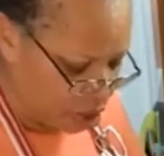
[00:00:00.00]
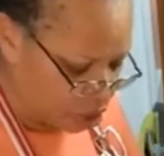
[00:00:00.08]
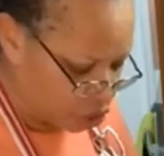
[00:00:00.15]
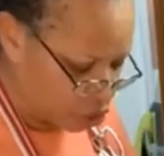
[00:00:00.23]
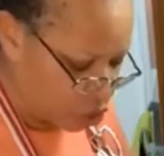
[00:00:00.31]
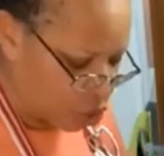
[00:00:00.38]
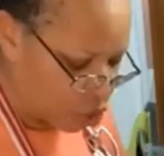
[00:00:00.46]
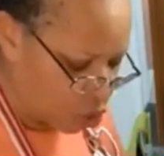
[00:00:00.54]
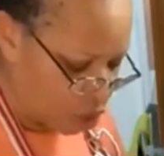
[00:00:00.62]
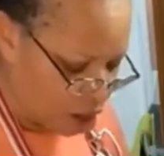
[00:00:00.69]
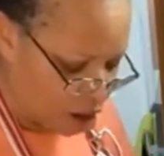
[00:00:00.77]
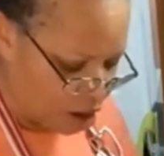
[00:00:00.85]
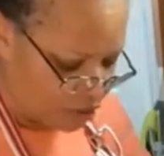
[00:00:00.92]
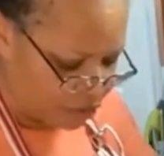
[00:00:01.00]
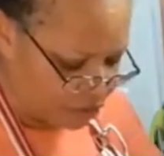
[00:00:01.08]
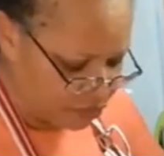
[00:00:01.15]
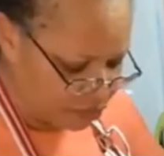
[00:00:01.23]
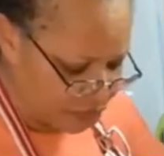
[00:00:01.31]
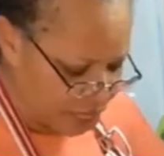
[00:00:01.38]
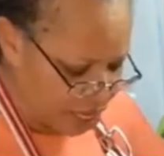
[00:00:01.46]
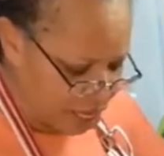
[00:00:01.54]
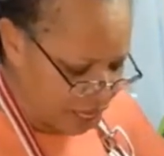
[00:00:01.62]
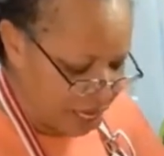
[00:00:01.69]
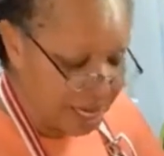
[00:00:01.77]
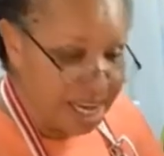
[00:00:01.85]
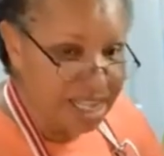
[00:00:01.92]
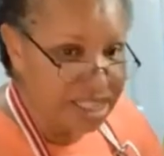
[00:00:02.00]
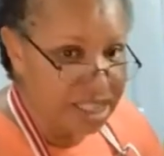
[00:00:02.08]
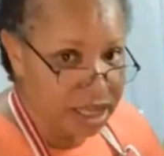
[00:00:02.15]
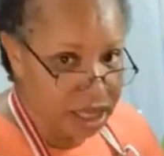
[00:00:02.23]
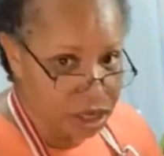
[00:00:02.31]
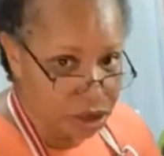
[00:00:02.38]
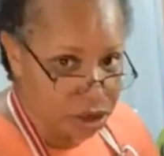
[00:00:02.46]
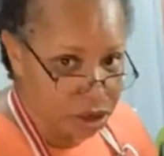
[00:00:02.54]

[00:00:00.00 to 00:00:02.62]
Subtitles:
cool off, it gets thicker.